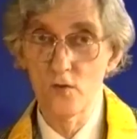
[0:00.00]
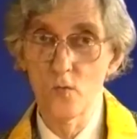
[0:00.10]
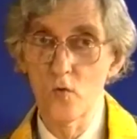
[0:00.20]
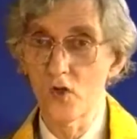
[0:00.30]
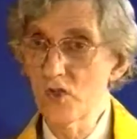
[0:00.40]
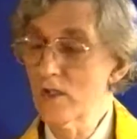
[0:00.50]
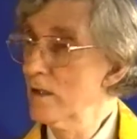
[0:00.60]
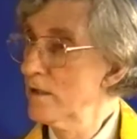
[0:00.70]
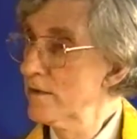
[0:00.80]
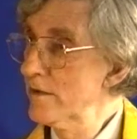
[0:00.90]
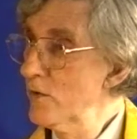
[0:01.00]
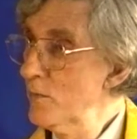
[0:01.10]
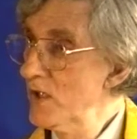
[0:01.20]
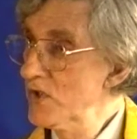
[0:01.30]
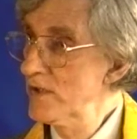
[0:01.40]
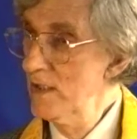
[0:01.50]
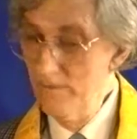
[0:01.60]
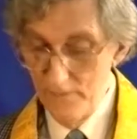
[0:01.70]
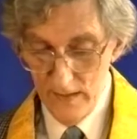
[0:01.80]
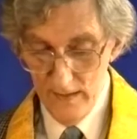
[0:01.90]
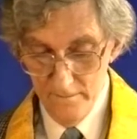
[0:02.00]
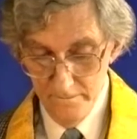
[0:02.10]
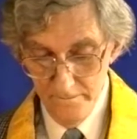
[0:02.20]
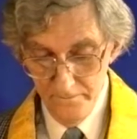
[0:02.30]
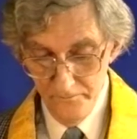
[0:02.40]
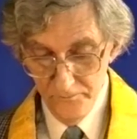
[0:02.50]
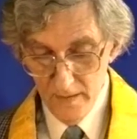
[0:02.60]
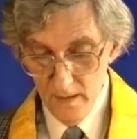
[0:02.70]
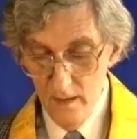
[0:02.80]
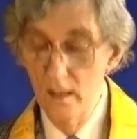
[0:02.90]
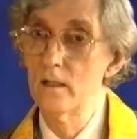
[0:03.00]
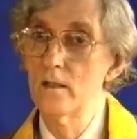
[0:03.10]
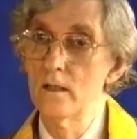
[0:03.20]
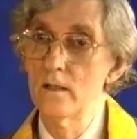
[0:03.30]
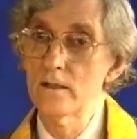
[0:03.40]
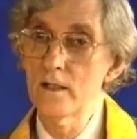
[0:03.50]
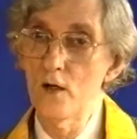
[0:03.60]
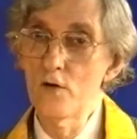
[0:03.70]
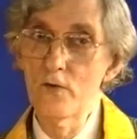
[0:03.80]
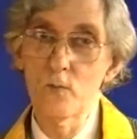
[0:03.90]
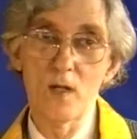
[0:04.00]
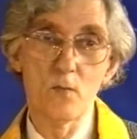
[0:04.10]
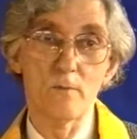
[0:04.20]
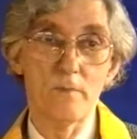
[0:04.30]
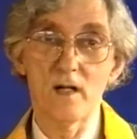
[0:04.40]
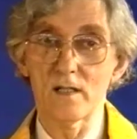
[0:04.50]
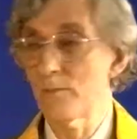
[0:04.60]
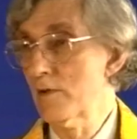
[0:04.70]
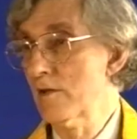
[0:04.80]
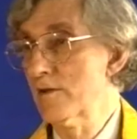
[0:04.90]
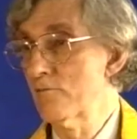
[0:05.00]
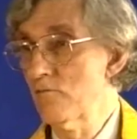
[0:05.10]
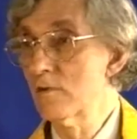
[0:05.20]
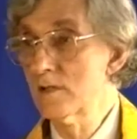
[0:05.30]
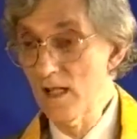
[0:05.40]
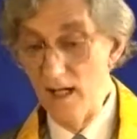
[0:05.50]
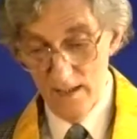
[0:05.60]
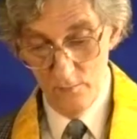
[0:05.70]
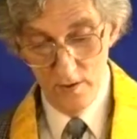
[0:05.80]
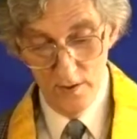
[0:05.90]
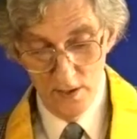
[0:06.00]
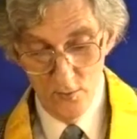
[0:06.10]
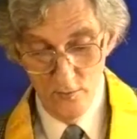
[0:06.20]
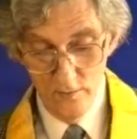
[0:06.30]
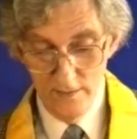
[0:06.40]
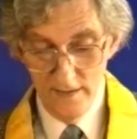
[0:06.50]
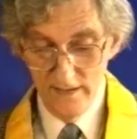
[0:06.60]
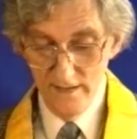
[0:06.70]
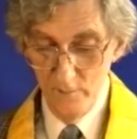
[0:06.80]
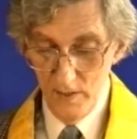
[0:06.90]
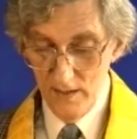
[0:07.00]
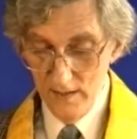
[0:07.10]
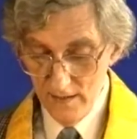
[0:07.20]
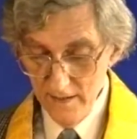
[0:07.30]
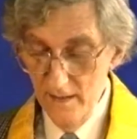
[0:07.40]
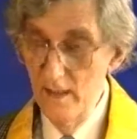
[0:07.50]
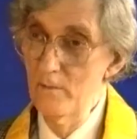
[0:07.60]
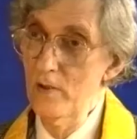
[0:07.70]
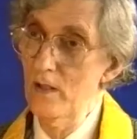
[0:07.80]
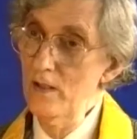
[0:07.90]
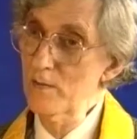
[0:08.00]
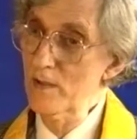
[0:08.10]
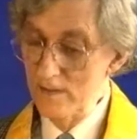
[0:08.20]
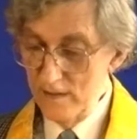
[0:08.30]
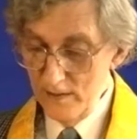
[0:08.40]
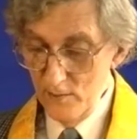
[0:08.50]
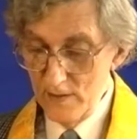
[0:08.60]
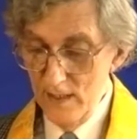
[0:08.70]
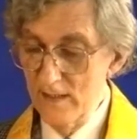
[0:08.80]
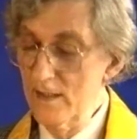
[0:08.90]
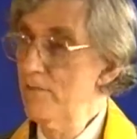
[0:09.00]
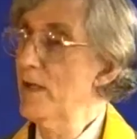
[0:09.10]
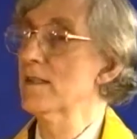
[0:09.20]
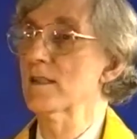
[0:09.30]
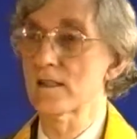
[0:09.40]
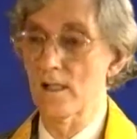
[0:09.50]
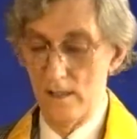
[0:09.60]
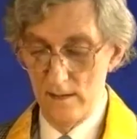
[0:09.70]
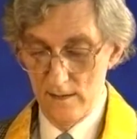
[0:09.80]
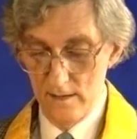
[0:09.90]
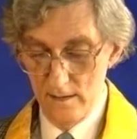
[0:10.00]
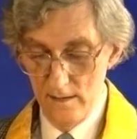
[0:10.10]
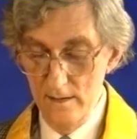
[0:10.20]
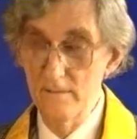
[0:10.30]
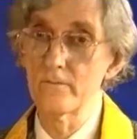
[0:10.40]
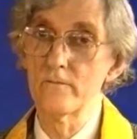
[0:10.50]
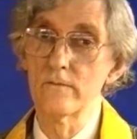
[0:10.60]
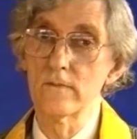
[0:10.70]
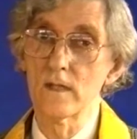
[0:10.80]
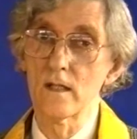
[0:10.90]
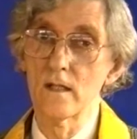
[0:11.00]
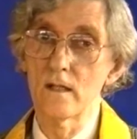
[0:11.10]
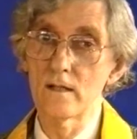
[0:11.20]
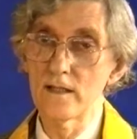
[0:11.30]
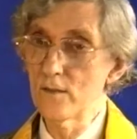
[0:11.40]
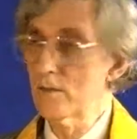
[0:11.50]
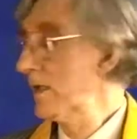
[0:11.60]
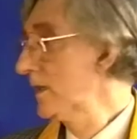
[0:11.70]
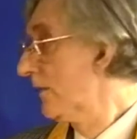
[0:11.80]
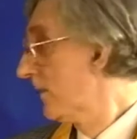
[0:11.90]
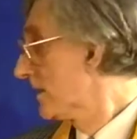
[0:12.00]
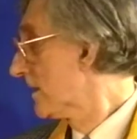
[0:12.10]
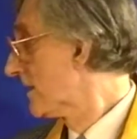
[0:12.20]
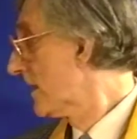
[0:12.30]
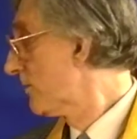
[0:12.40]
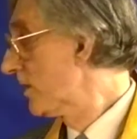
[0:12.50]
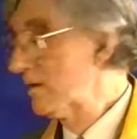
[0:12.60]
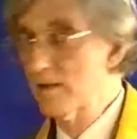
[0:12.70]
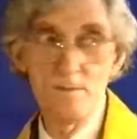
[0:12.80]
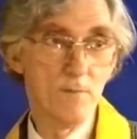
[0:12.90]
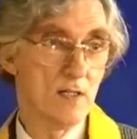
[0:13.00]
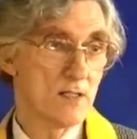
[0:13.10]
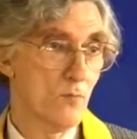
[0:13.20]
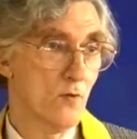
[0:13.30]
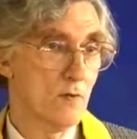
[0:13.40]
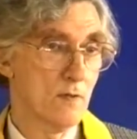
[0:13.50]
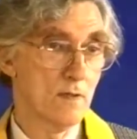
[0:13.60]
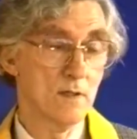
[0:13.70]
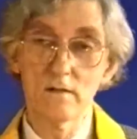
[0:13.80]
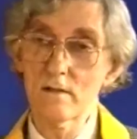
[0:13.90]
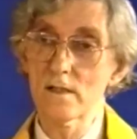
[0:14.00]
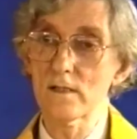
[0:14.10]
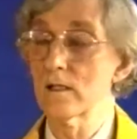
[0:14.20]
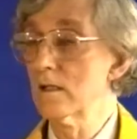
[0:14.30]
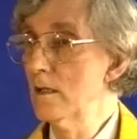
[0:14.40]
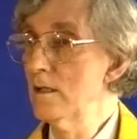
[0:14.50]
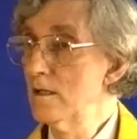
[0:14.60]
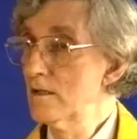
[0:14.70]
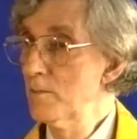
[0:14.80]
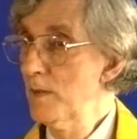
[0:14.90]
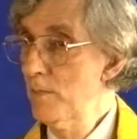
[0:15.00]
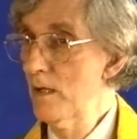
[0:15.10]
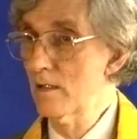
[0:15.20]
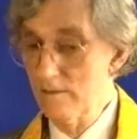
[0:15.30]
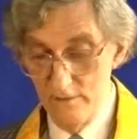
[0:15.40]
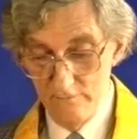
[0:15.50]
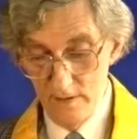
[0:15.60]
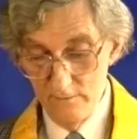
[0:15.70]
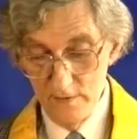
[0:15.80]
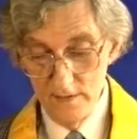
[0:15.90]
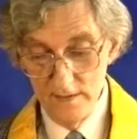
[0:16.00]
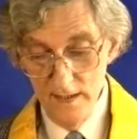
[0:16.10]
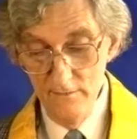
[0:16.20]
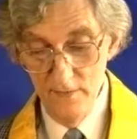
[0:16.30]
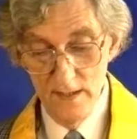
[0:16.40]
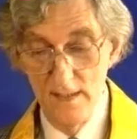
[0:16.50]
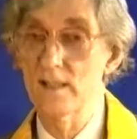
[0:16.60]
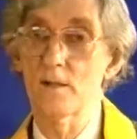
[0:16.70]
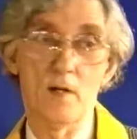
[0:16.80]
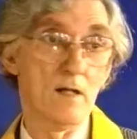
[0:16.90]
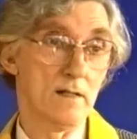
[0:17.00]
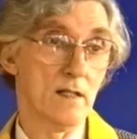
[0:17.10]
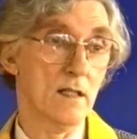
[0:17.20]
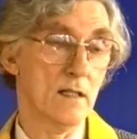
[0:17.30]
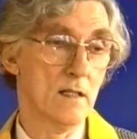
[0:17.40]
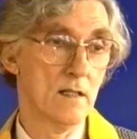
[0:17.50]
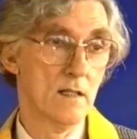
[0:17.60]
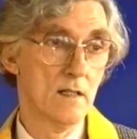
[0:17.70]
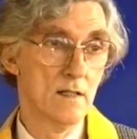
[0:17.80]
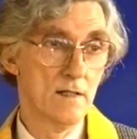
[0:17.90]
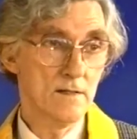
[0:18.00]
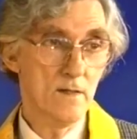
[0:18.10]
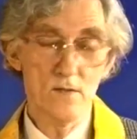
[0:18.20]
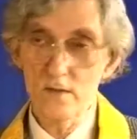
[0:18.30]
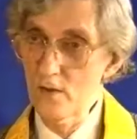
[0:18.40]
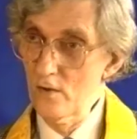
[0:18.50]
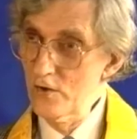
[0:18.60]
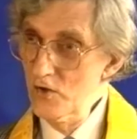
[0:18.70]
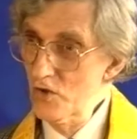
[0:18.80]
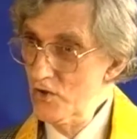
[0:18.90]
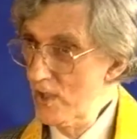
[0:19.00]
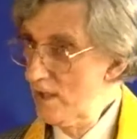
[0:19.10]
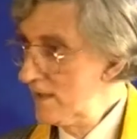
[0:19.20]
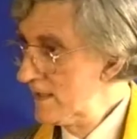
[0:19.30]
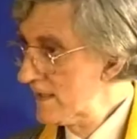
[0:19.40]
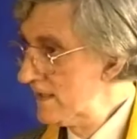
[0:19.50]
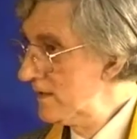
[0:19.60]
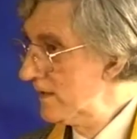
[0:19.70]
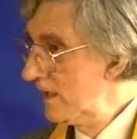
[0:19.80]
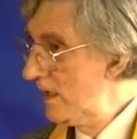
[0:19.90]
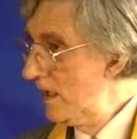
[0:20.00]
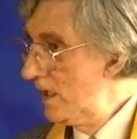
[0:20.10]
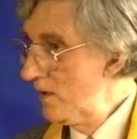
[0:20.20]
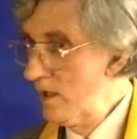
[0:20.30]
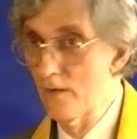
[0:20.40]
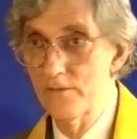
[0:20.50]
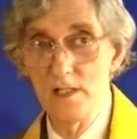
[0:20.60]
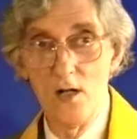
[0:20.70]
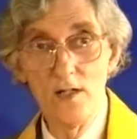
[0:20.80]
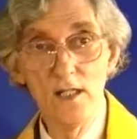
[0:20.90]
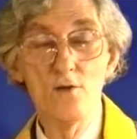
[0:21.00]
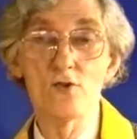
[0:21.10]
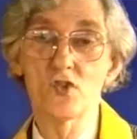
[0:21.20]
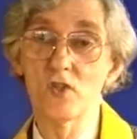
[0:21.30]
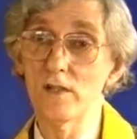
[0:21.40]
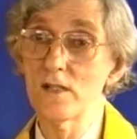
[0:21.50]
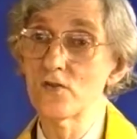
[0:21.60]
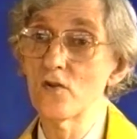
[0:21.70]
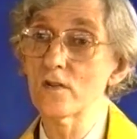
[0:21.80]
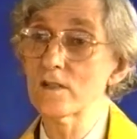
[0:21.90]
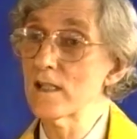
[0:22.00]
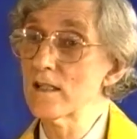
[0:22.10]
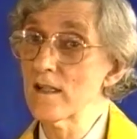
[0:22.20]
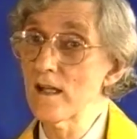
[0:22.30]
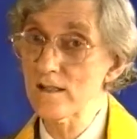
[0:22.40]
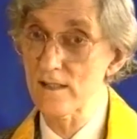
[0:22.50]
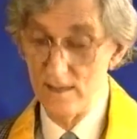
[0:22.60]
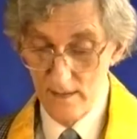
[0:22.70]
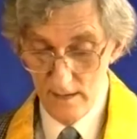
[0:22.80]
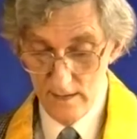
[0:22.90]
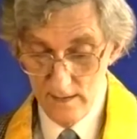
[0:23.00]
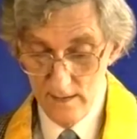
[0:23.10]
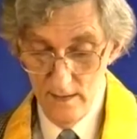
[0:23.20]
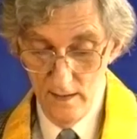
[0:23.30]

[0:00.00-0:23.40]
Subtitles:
to watching too much TV. They're overweight, well, partly because of wrong diet, we're going to go on to that in a minute, but also because they don't take enough exercise. And they don't take enough exercise because it's much more interesting to be parked in front of the TV set, apparently. So long as your child is sitting there hour after hour, he or she is not taking exercise.